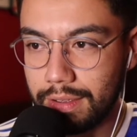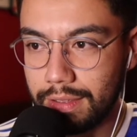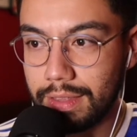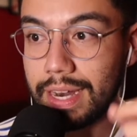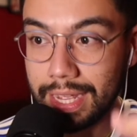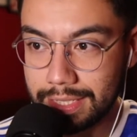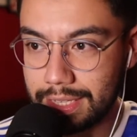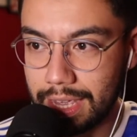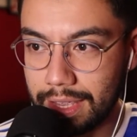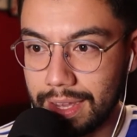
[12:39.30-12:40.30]
the next
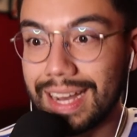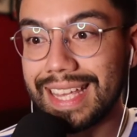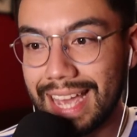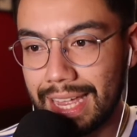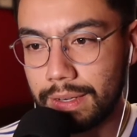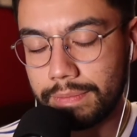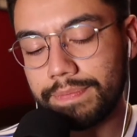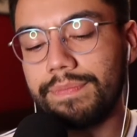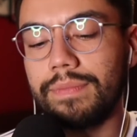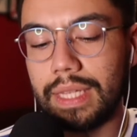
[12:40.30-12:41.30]
day, again,
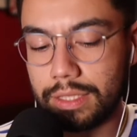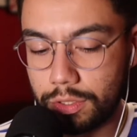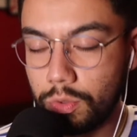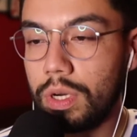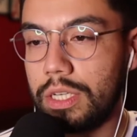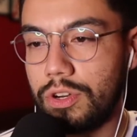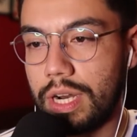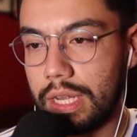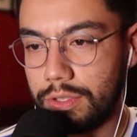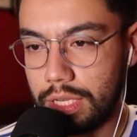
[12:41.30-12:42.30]
that's
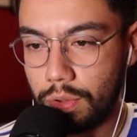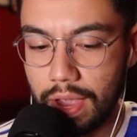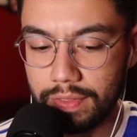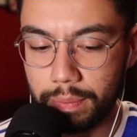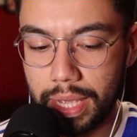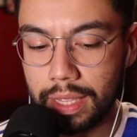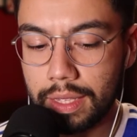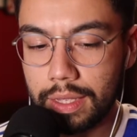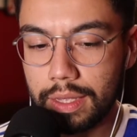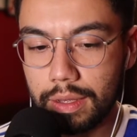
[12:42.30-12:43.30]
$200 that you have to pay,
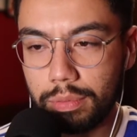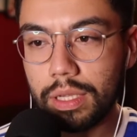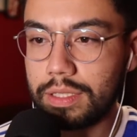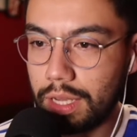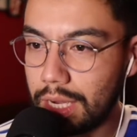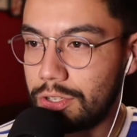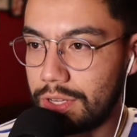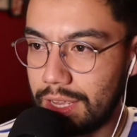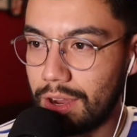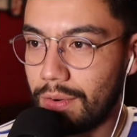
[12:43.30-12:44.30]
plus the 100
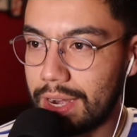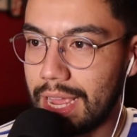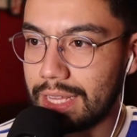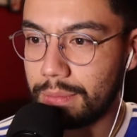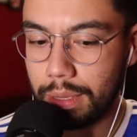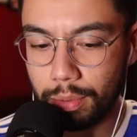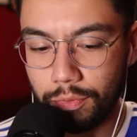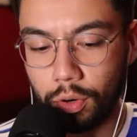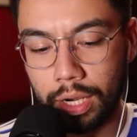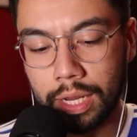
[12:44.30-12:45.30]
that you already had to pay
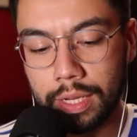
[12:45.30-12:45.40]
before.